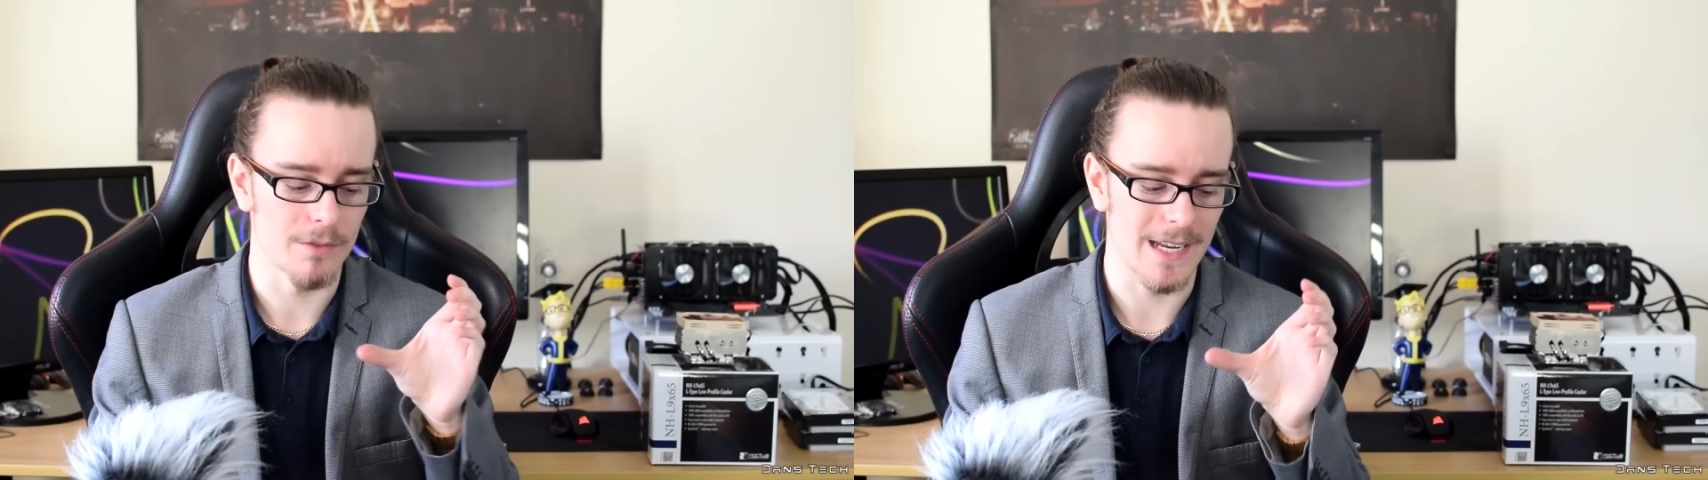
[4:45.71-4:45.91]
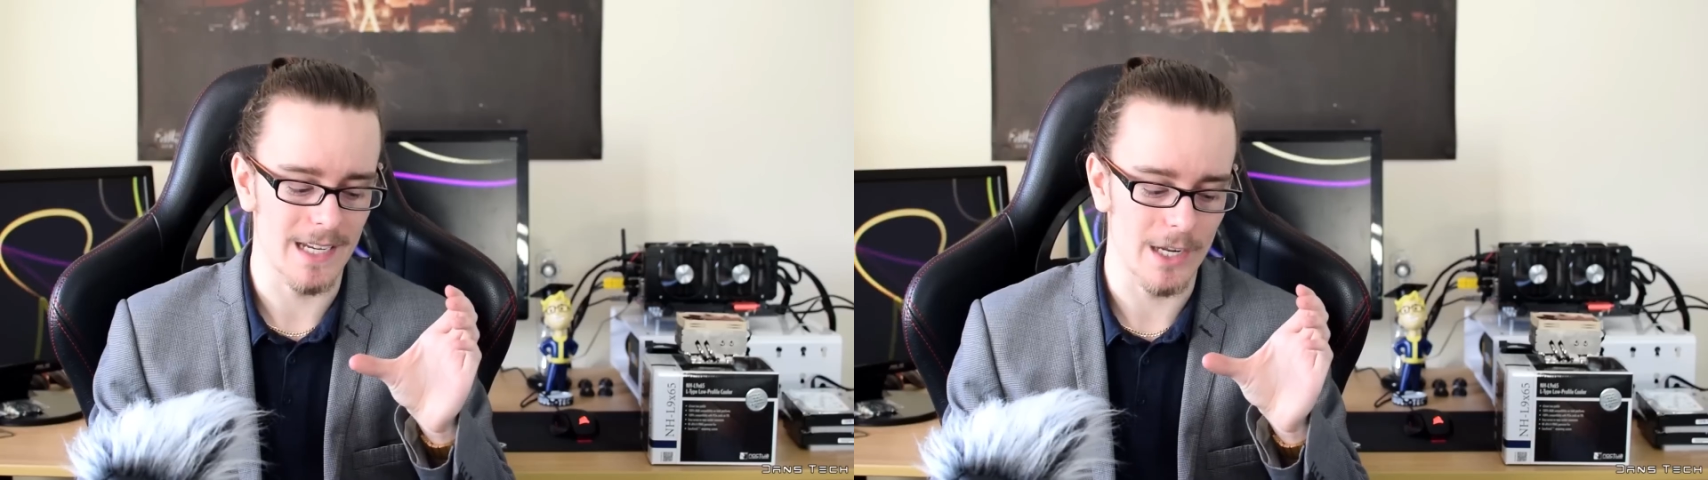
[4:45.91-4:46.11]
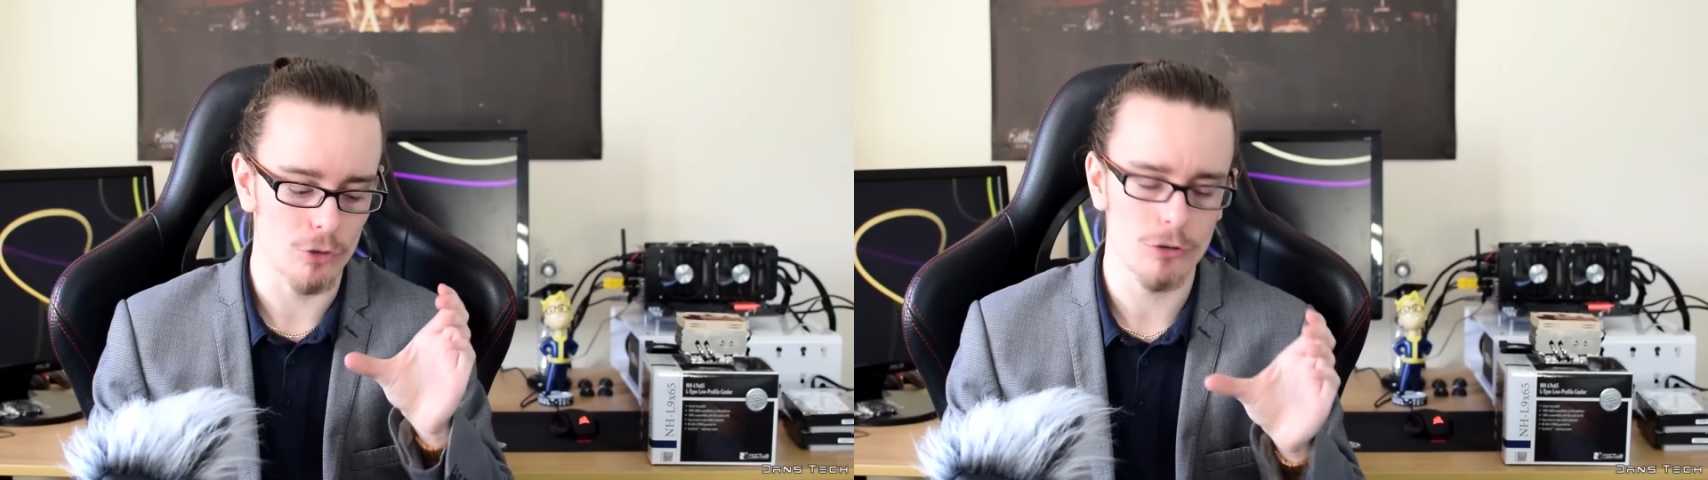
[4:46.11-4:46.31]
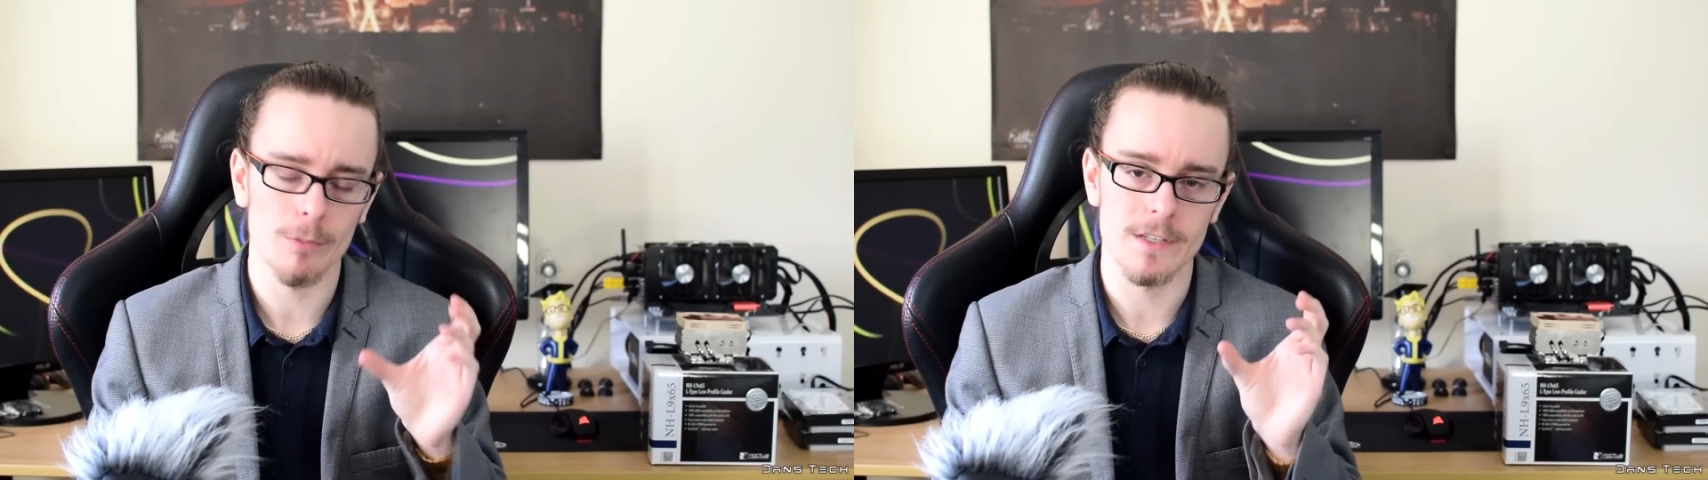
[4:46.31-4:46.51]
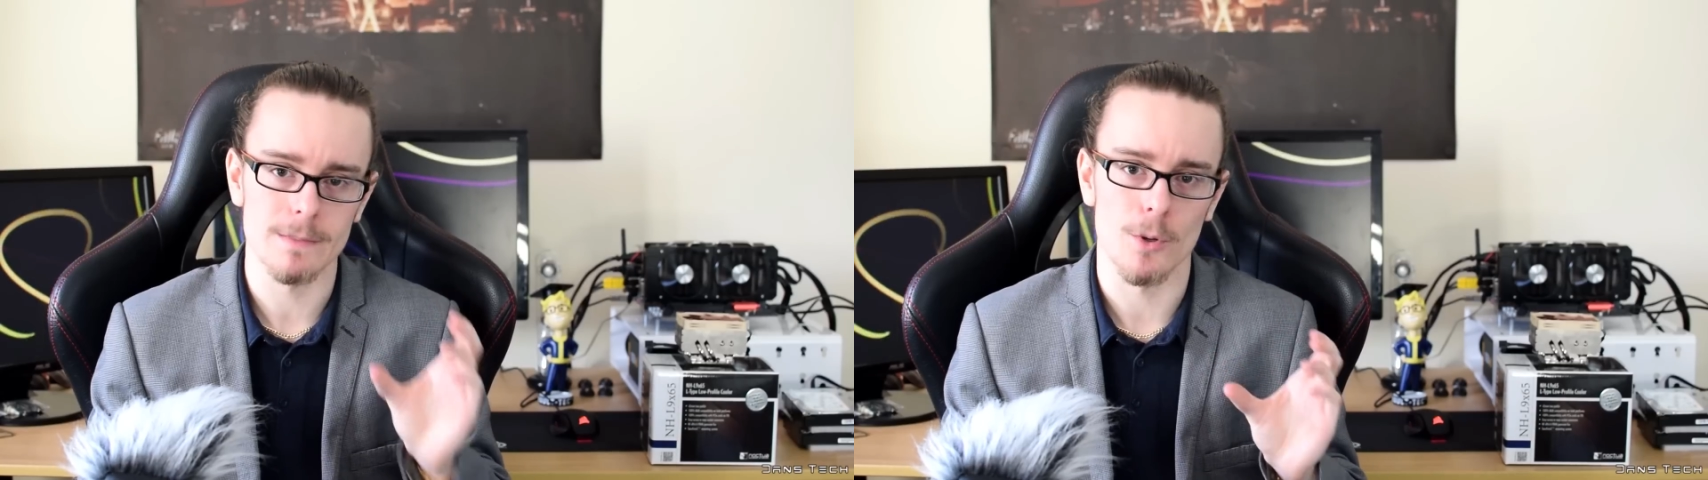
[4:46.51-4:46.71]
in
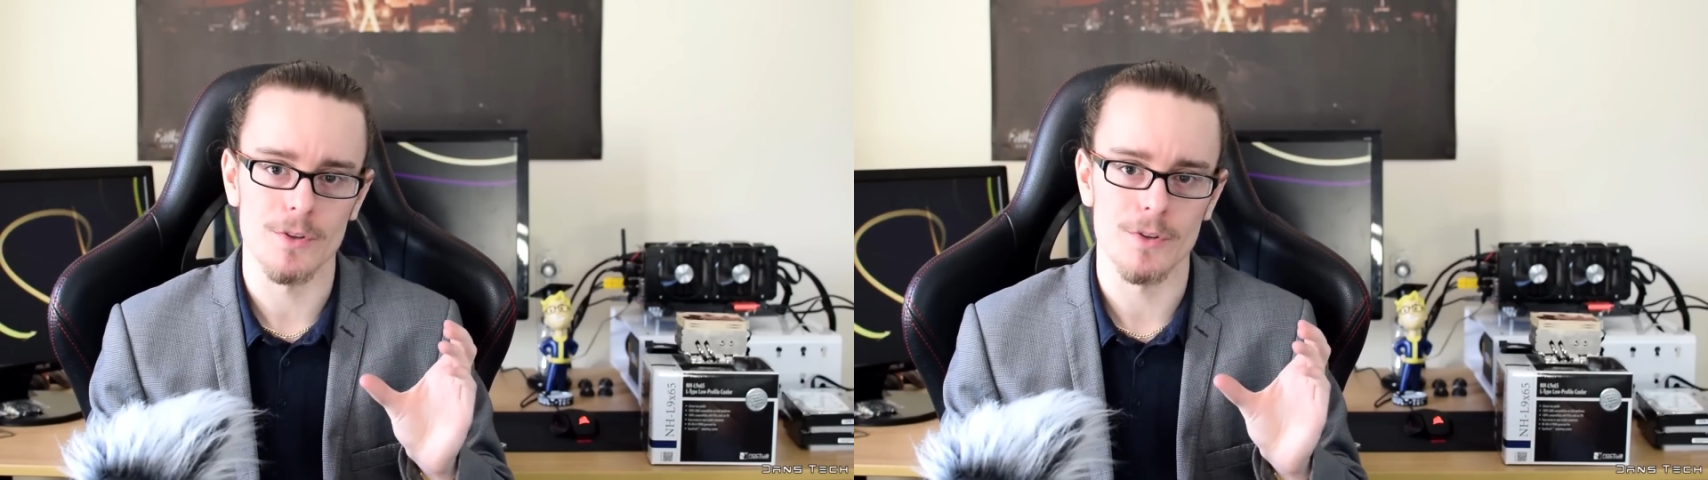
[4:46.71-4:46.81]
incredibly small